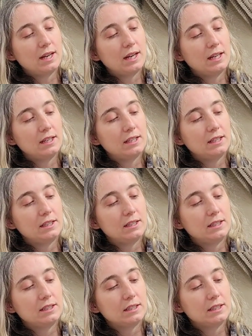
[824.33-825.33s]

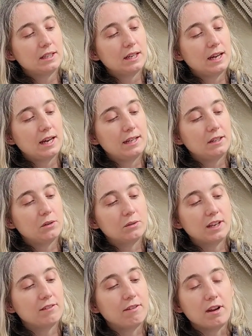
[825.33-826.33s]
and I
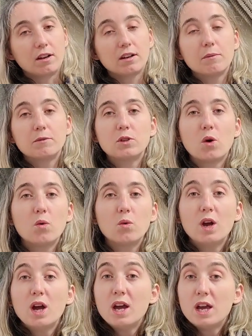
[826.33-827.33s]
don't have luck.
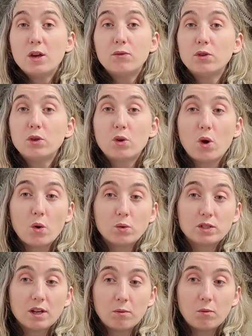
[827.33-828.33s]
So if you
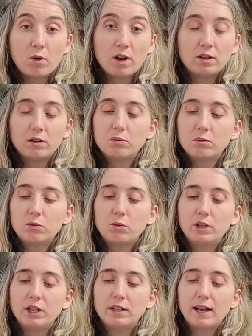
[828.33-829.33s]
know someone
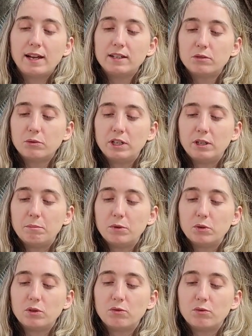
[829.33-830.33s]
who dyes really
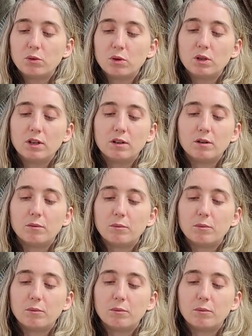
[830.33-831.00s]
beautiful